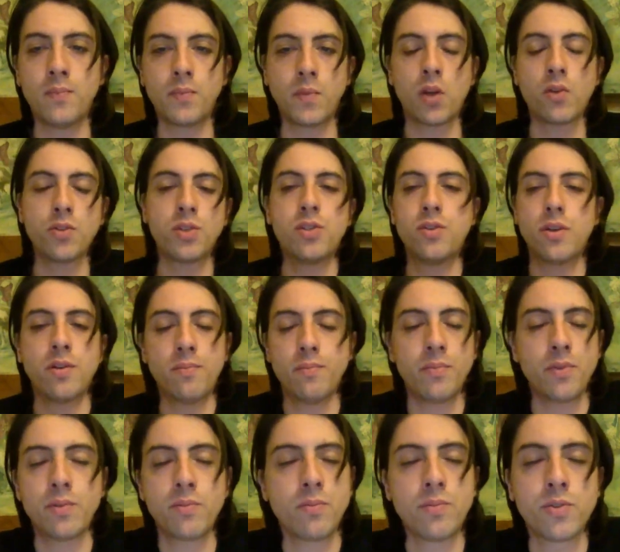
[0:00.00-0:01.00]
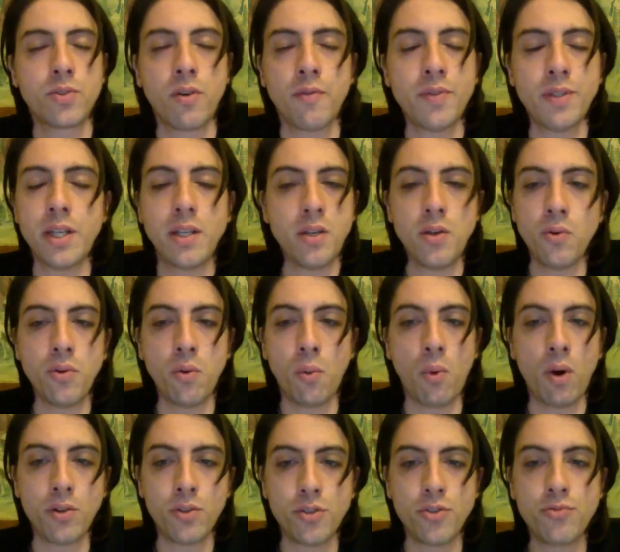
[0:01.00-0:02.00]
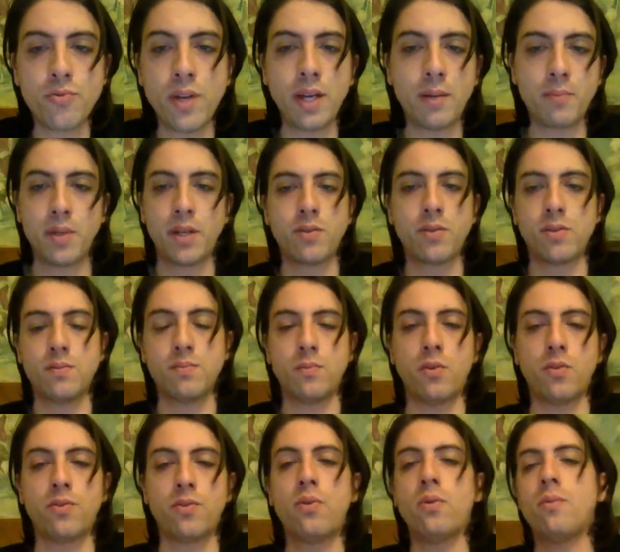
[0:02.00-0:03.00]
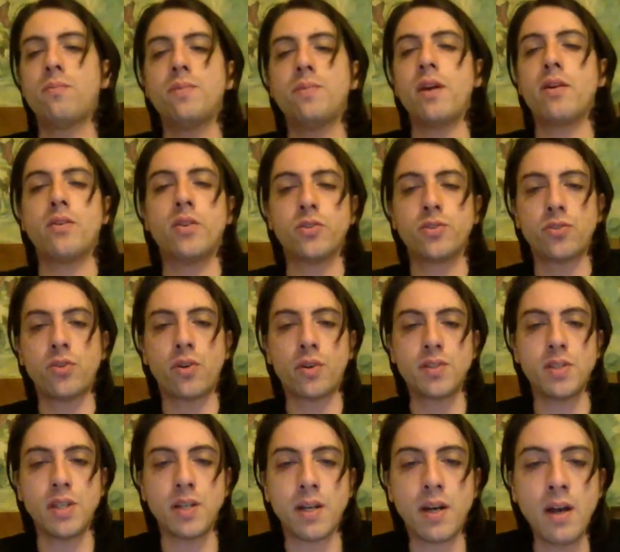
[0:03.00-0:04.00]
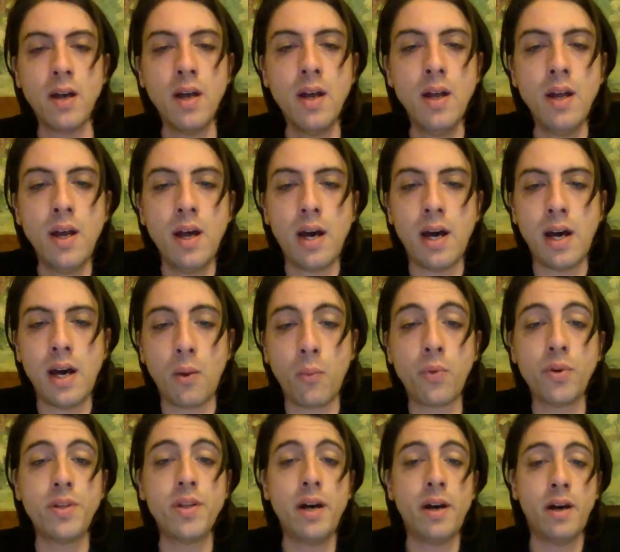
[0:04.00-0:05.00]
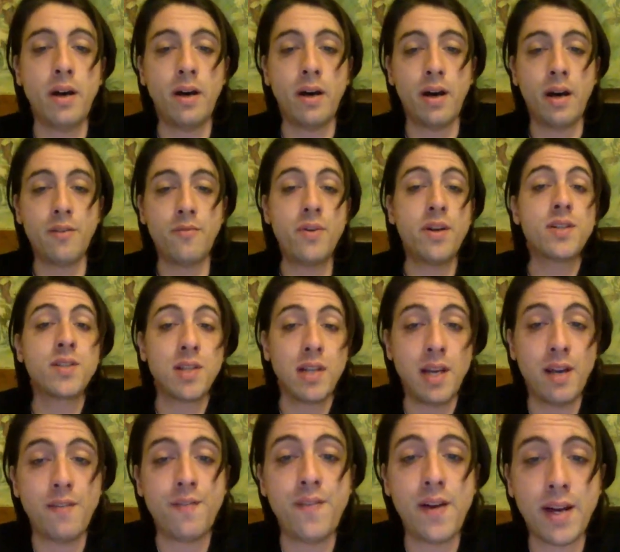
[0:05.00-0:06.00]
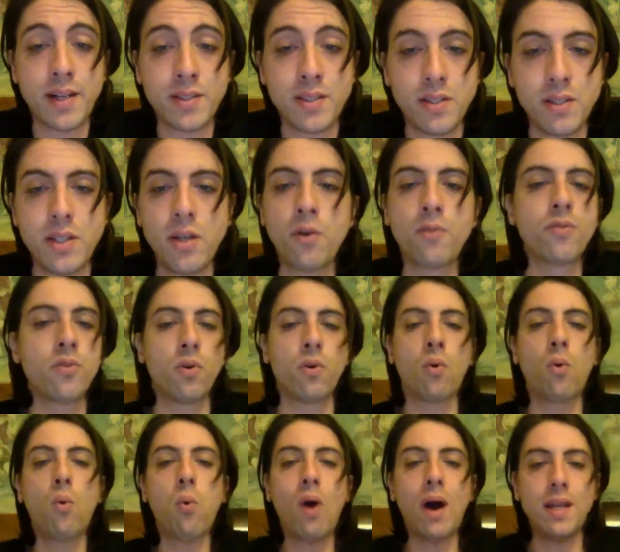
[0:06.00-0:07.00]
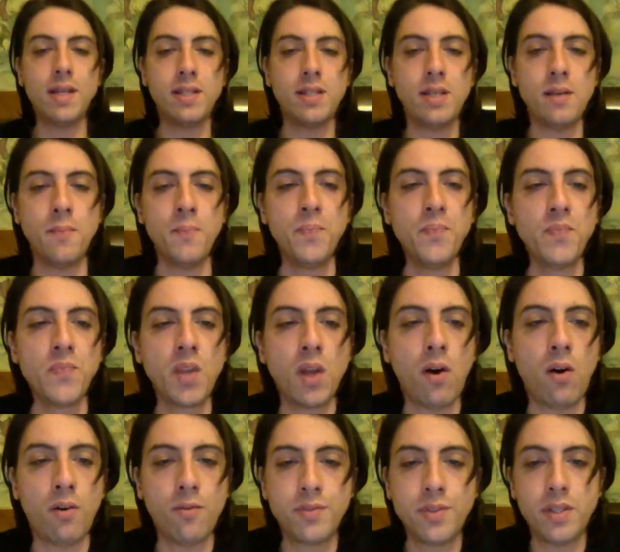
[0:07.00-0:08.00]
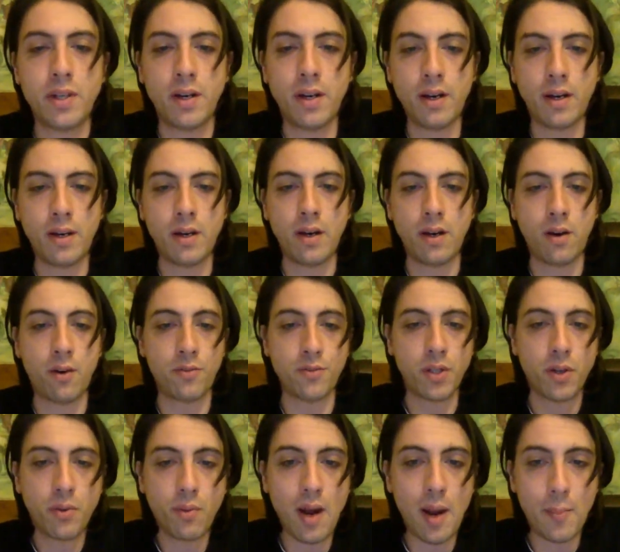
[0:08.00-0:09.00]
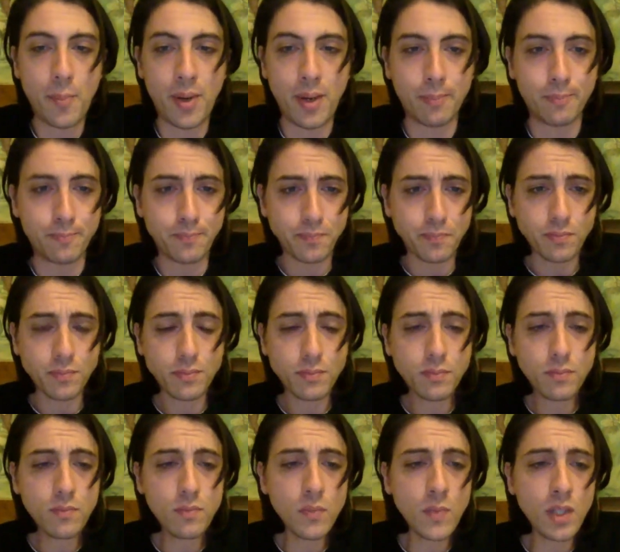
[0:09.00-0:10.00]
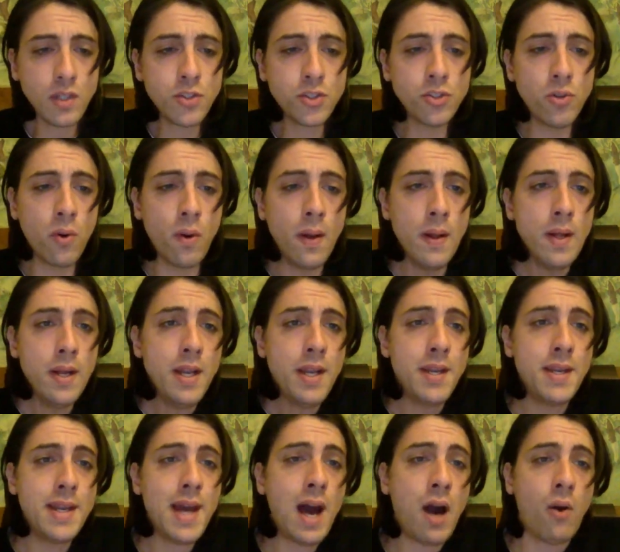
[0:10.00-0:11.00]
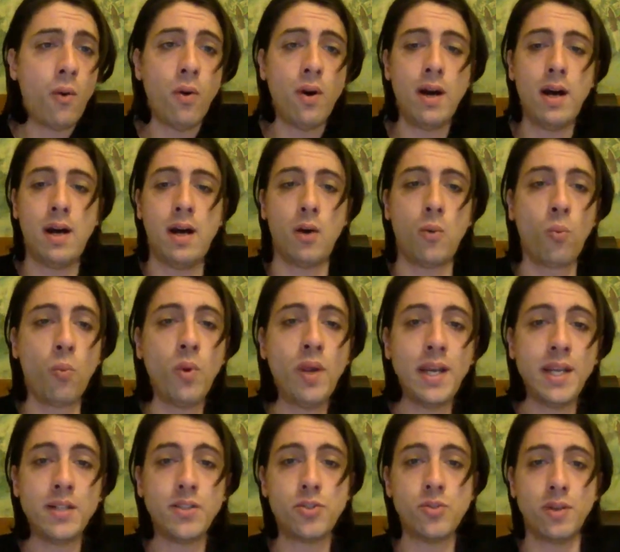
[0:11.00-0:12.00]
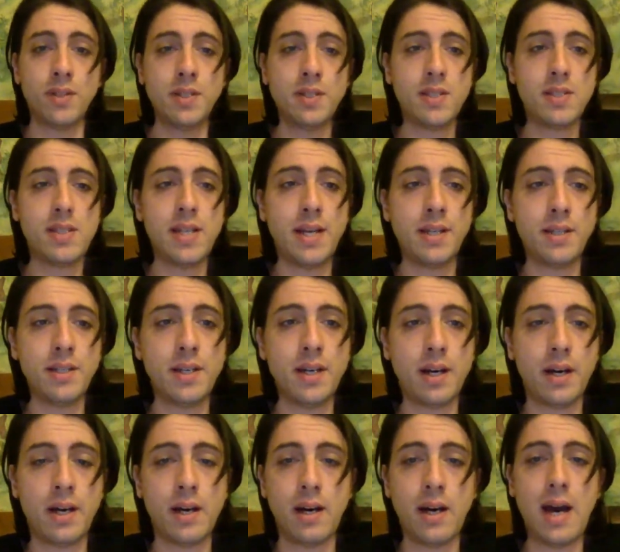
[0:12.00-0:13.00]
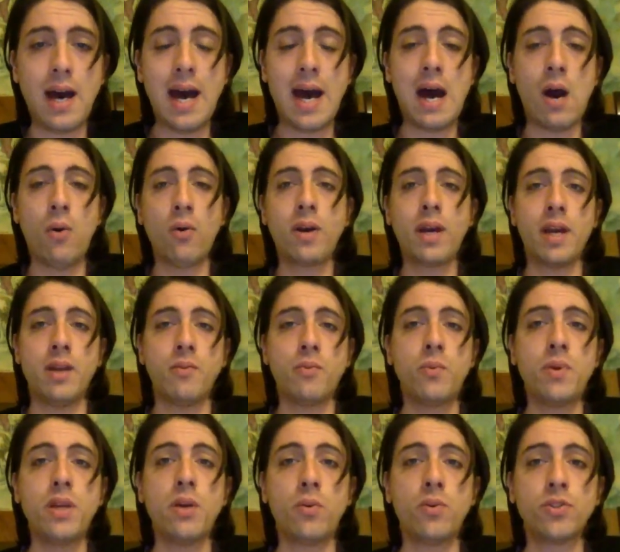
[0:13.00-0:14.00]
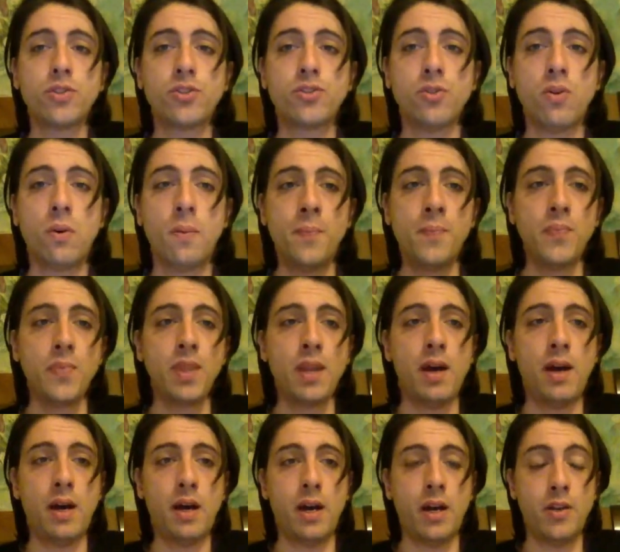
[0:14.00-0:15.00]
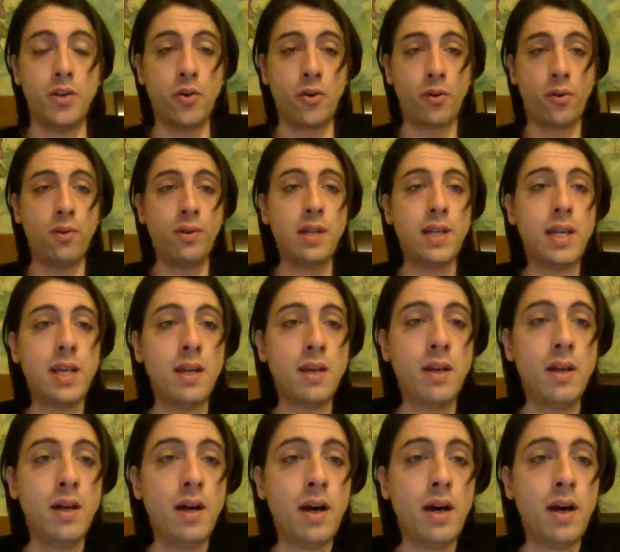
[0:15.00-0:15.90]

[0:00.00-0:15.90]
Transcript: considered something that you don't want to drink, because although they are not toxic, would adversely affect the overall quality of the grappa. So now we need to understand how can we also not only